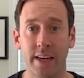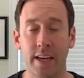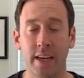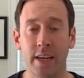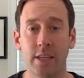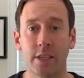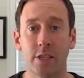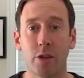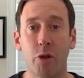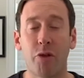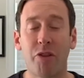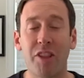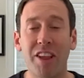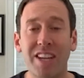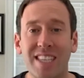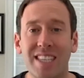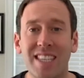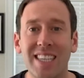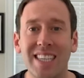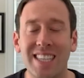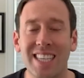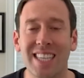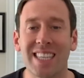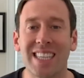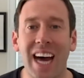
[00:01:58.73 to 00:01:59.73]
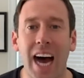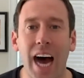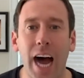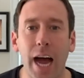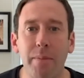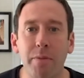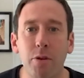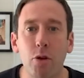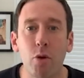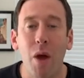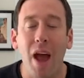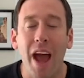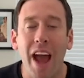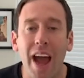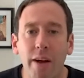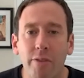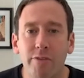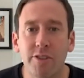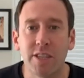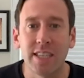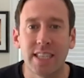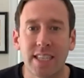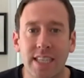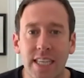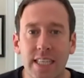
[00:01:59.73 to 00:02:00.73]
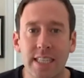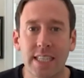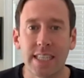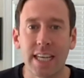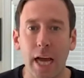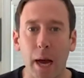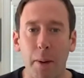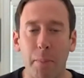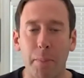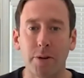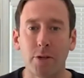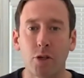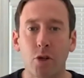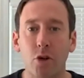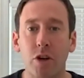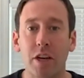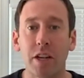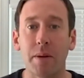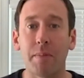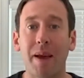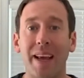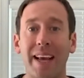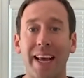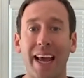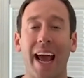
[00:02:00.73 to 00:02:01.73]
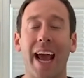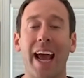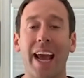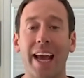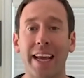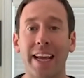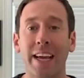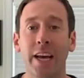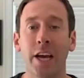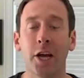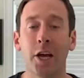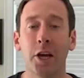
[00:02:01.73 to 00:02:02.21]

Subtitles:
So this is the time. You have to seize the opportunity to make hay